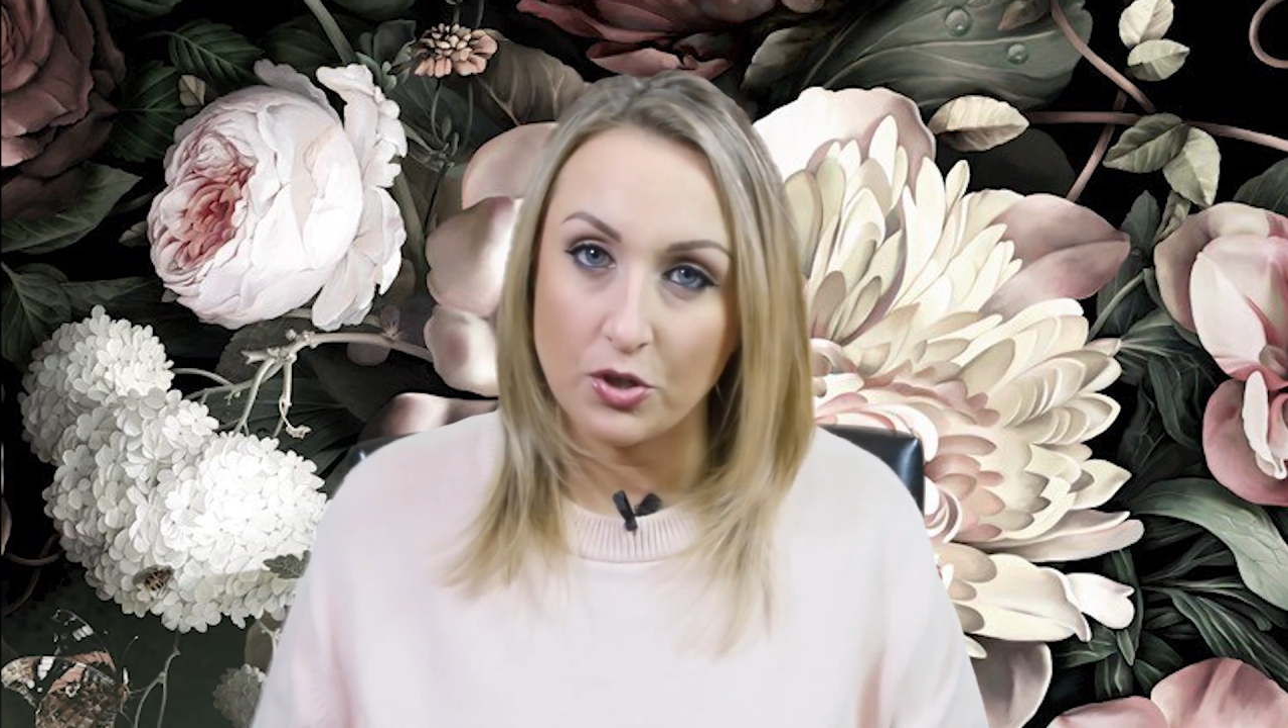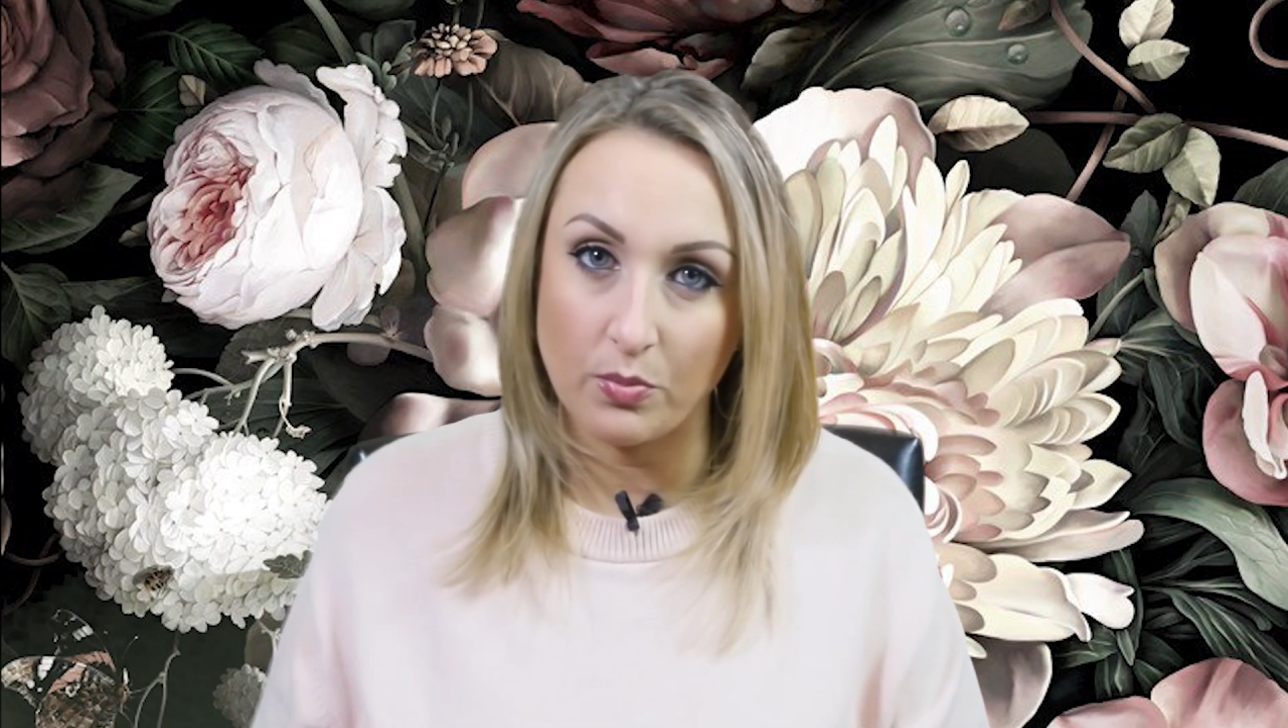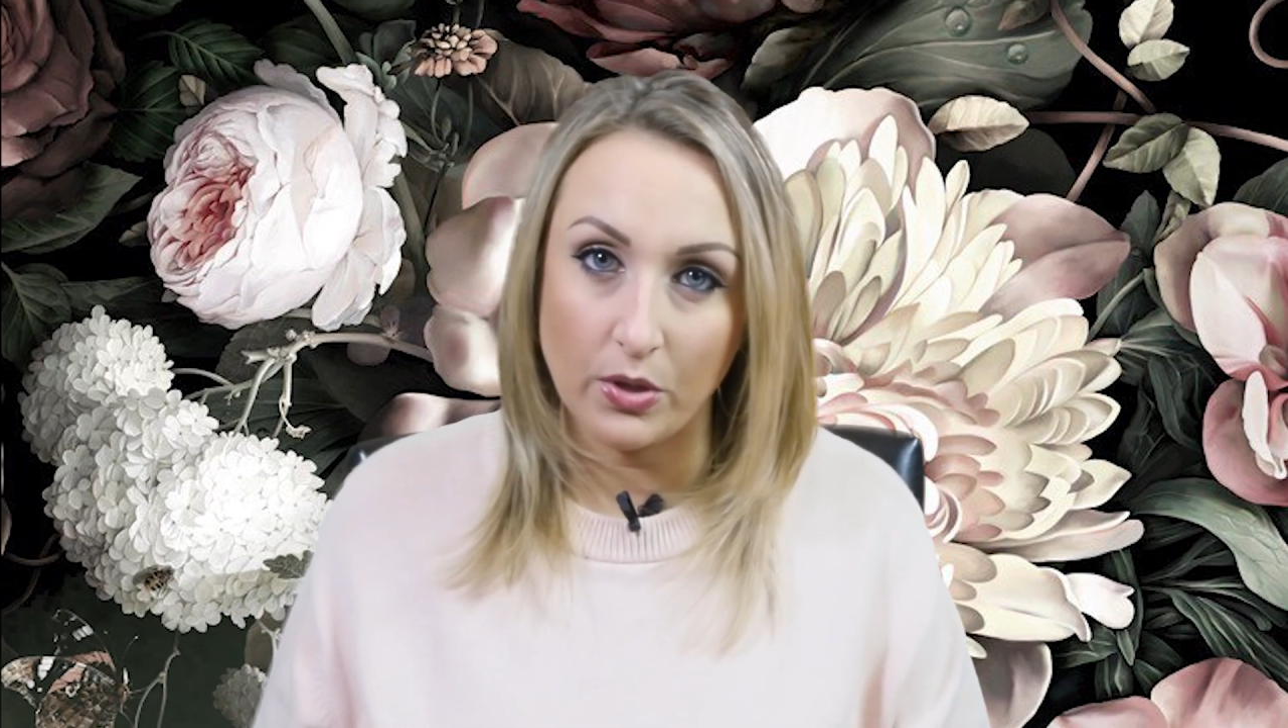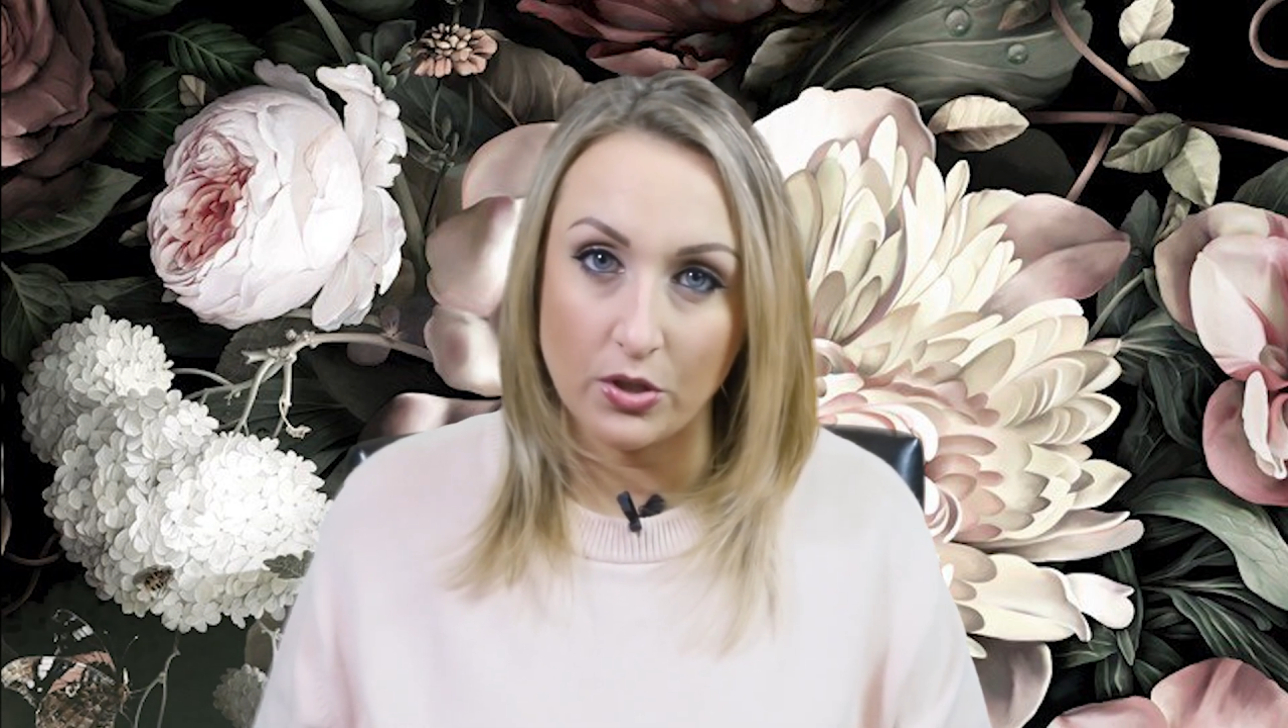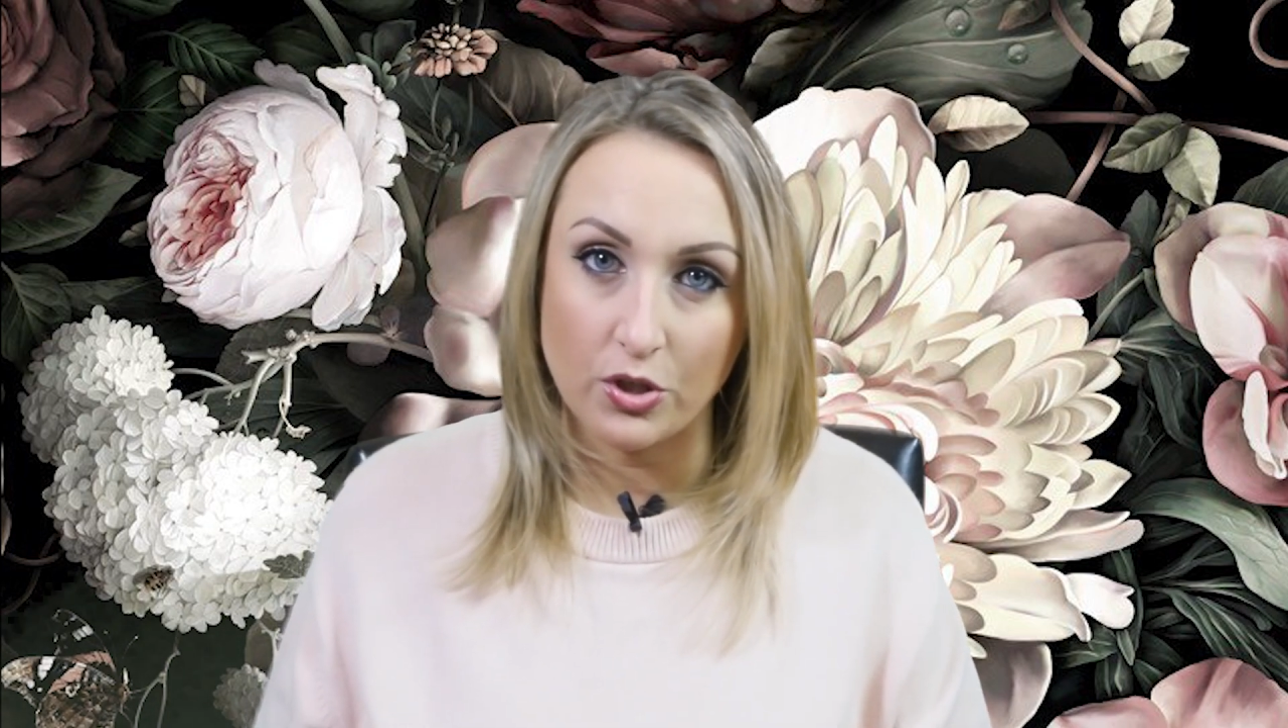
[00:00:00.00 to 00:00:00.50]
your
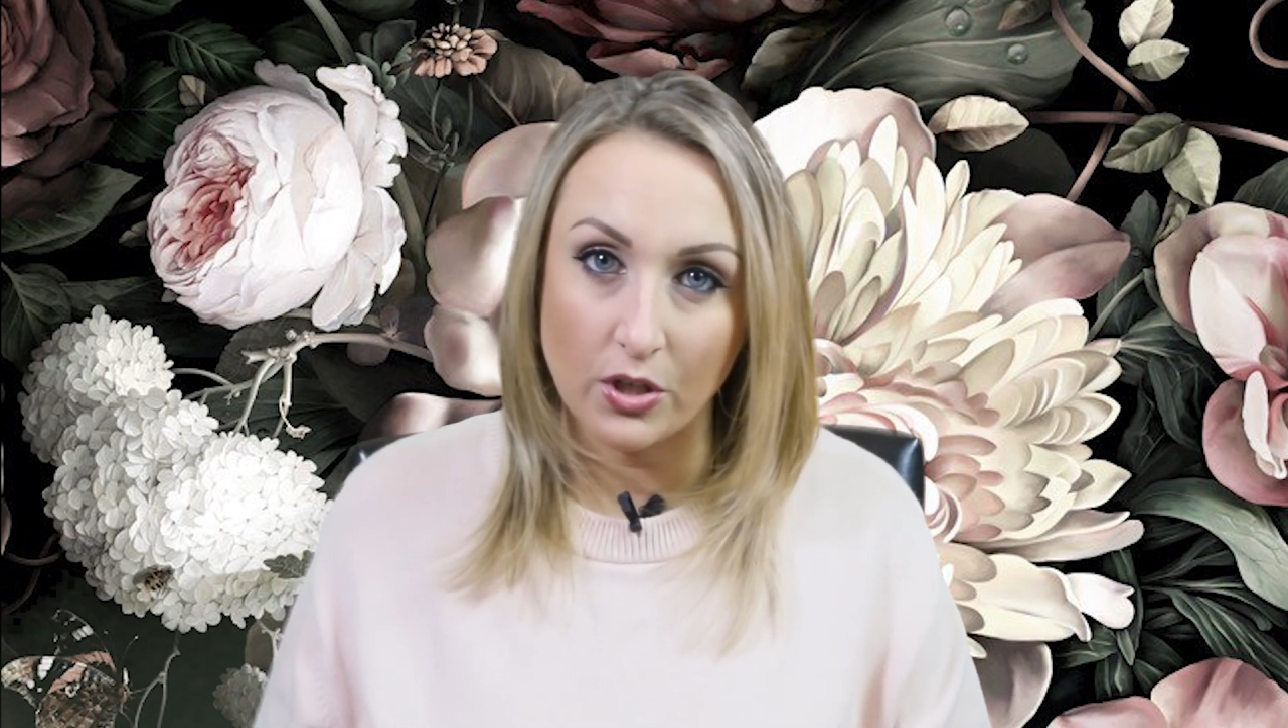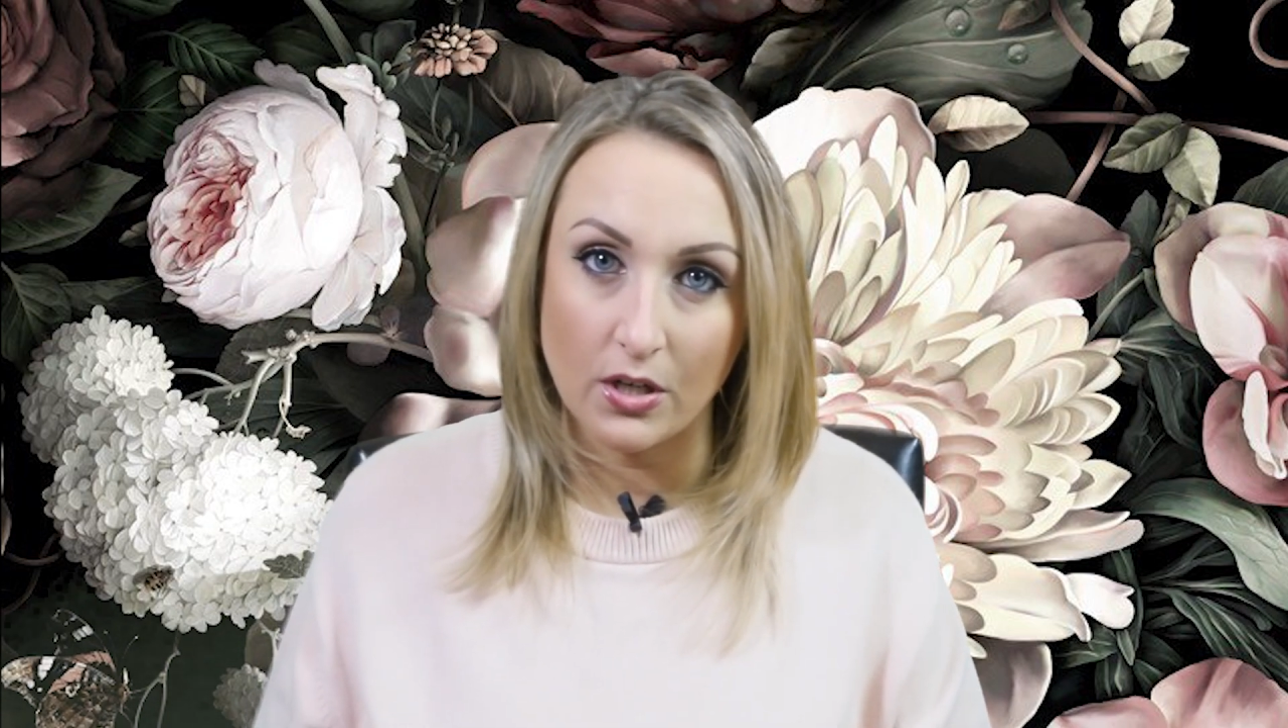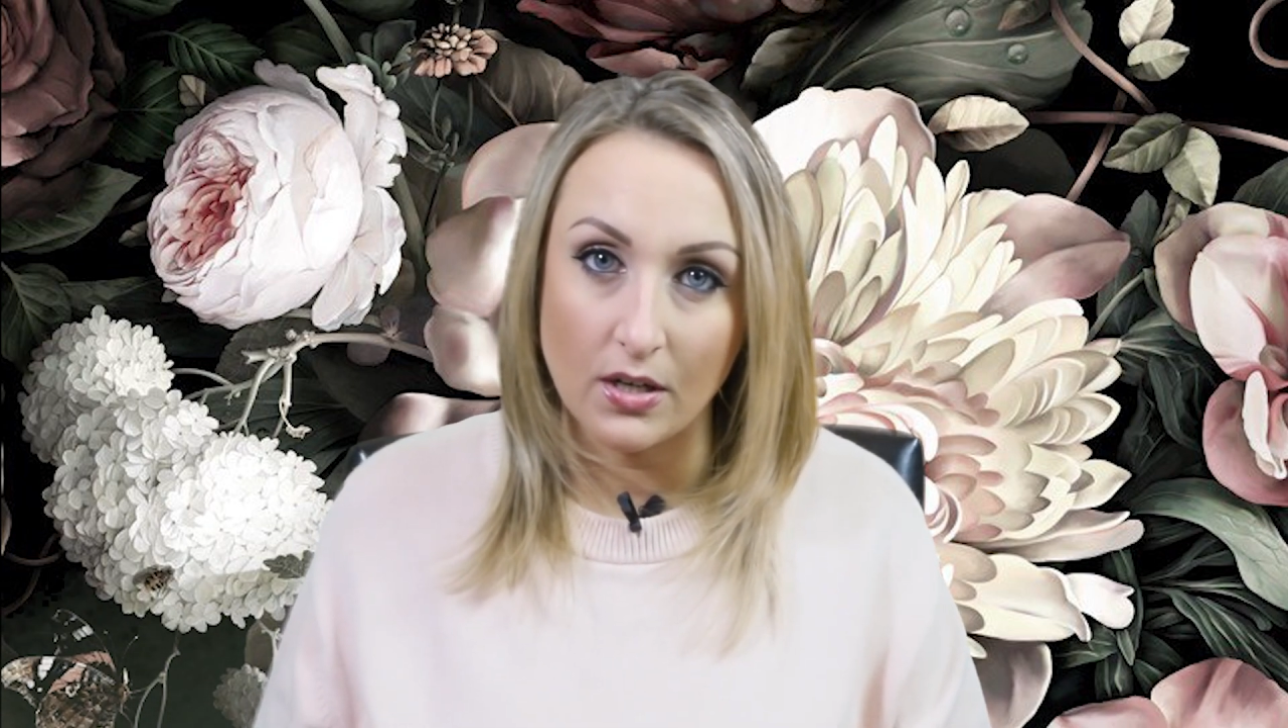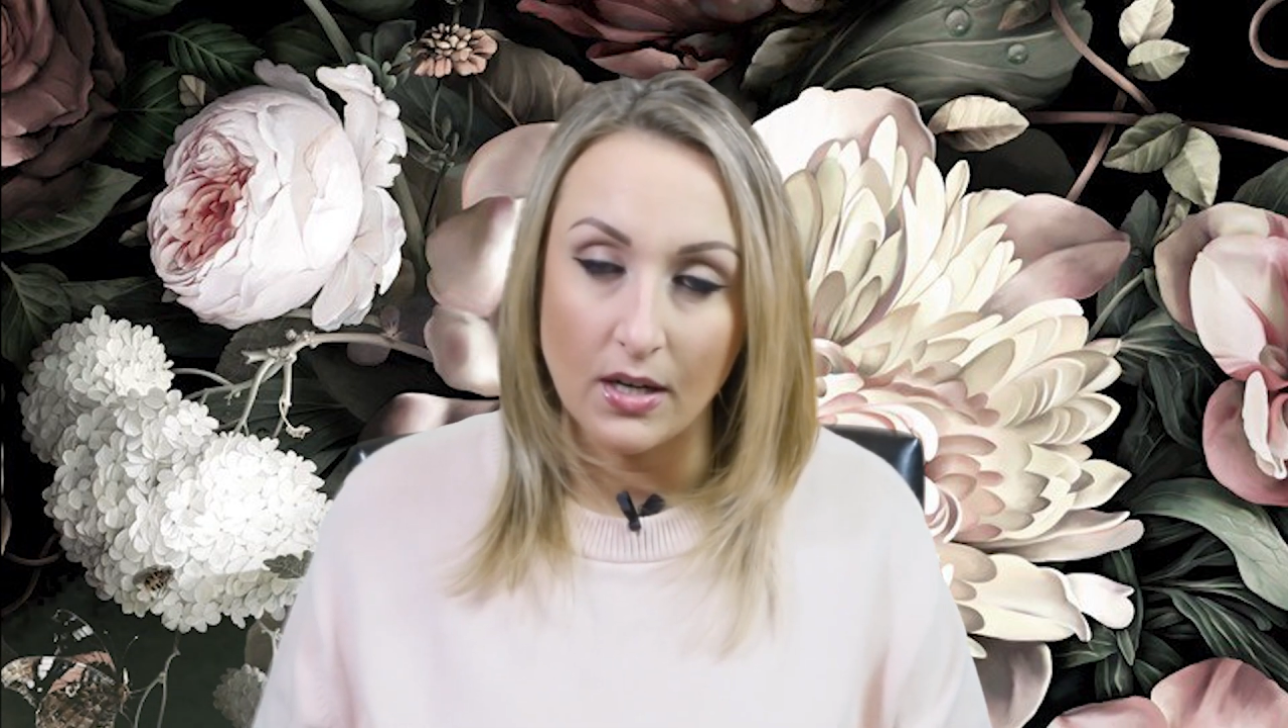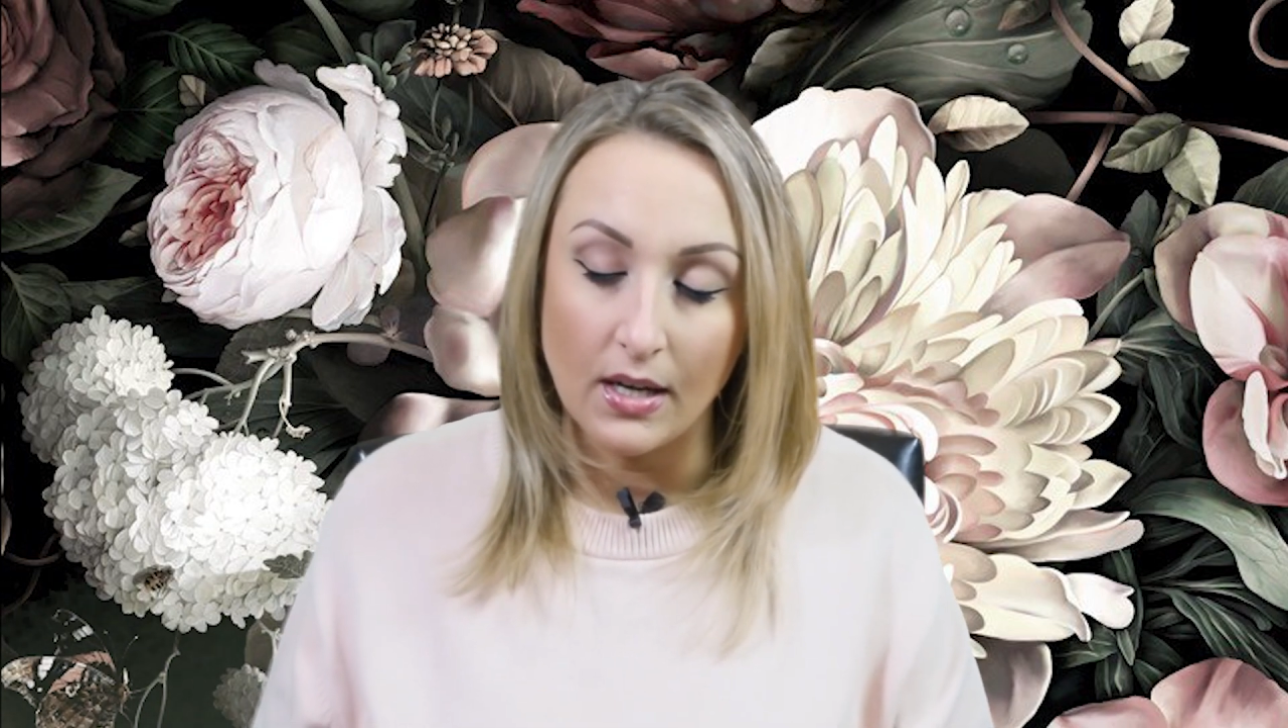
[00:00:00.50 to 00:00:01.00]
blood
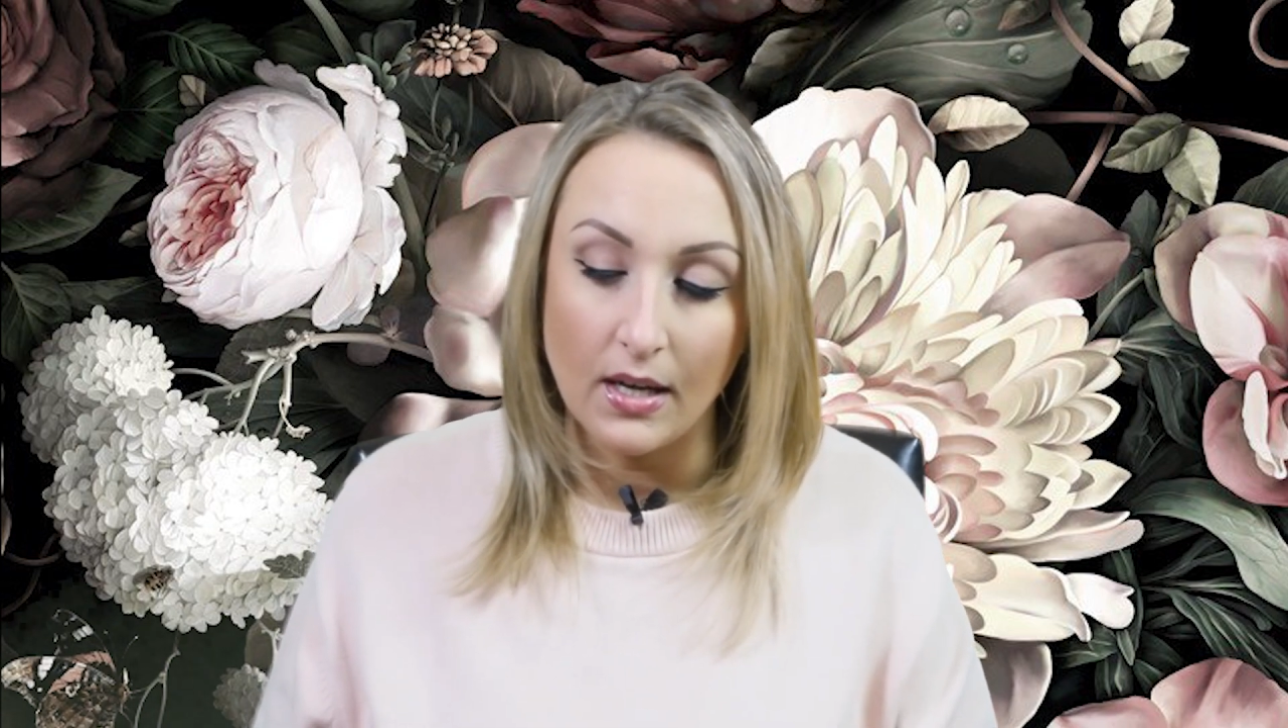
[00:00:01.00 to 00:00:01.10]
sugar.